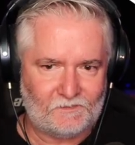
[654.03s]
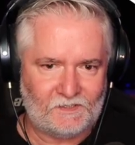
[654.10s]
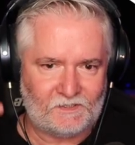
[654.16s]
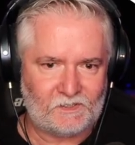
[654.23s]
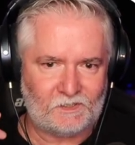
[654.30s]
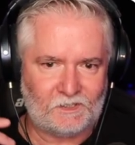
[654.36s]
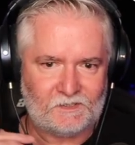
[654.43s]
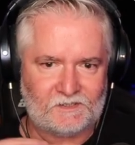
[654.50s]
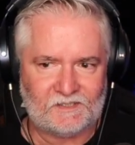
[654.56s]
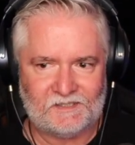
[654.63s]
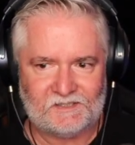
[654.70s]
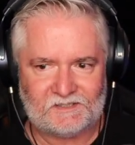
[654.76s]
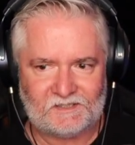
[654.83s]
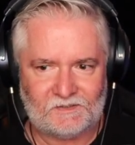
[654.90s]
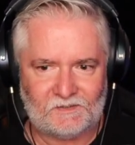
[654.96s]

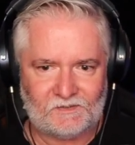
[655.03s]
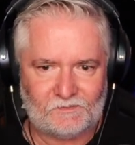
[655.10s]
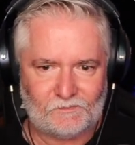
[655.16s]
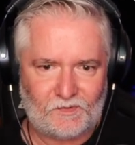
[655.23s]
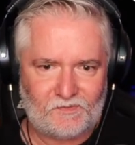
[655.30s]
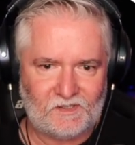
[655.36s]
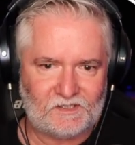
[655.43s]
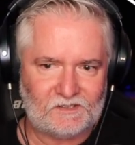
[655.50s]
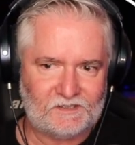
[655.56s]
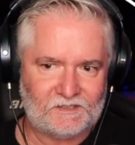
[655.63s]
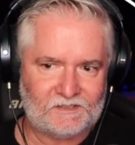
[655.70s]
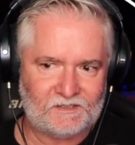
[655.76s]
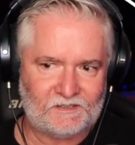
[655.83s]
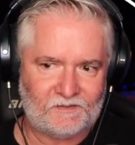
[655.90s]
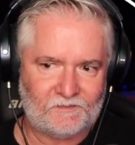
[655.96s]
echolocation with the
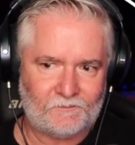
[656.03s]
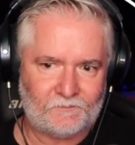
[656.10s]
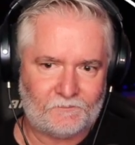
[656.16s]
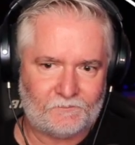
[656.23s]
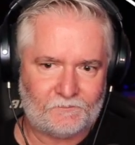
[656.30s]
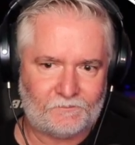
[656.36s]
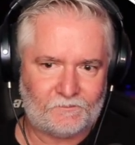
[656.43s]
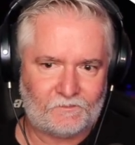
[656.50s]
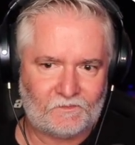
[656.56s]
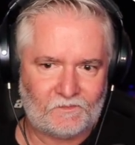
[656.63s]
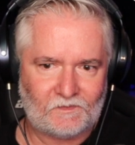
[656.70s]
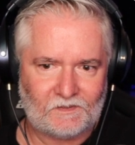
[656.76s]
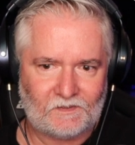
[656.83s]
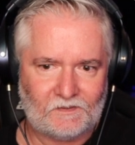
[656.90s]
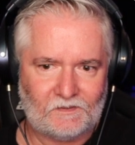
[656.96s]
clicking.
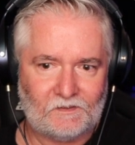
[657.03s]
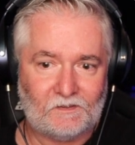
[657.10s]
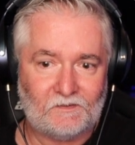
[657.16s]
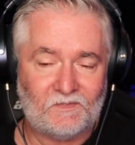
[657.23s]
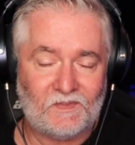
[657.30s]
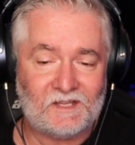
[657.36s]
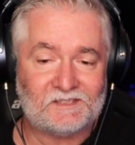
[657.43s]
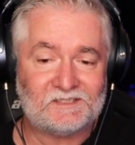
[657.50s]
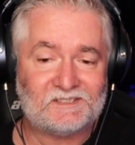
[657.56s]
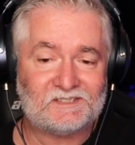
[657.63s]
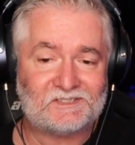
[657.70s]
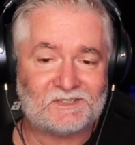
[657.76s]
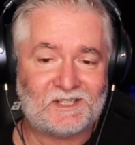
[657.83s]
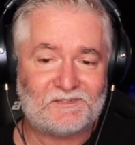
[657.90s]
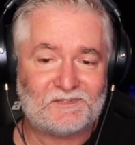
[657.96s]
That is
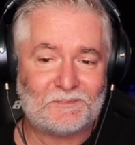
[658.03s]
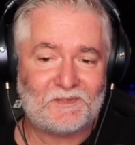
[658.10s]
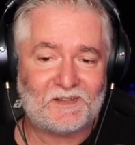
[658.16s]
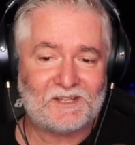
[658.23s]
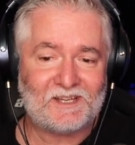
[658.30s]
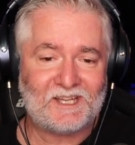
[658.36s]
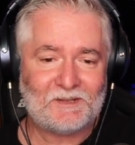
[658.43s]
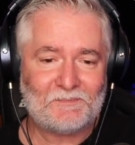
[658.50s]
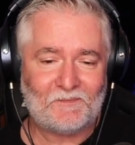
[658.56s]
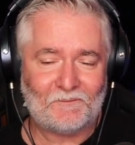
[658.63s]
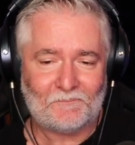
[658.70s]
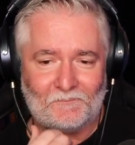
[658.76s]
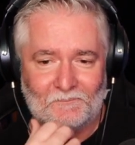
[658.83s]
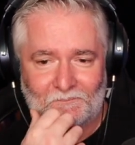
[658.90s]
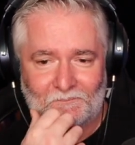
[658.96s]
straight from the game.